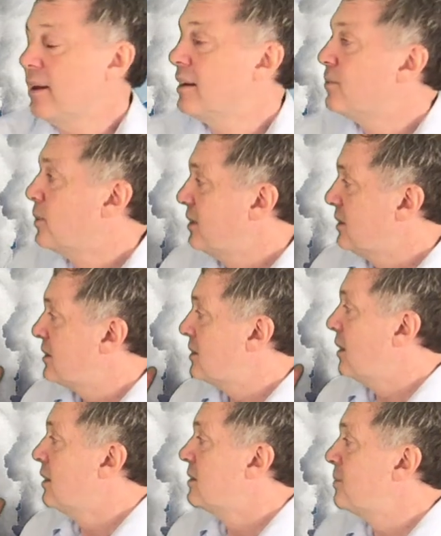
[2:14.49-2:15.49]
And what is
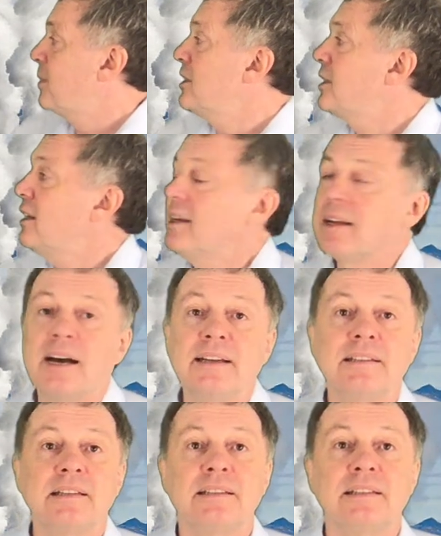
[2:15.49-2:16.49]
especially
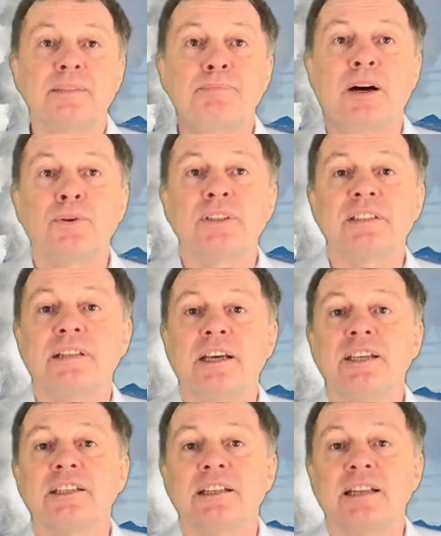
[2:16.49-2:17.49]
nice in this power
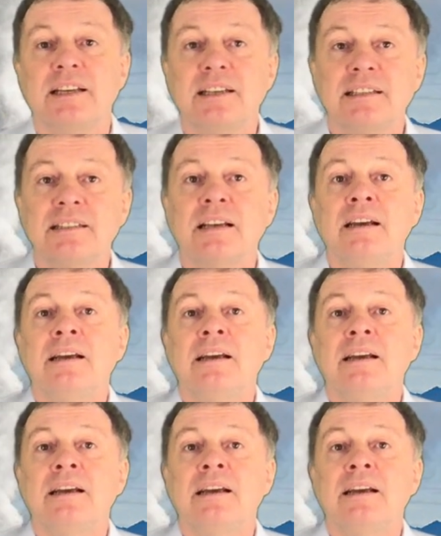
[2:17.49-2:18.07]
station is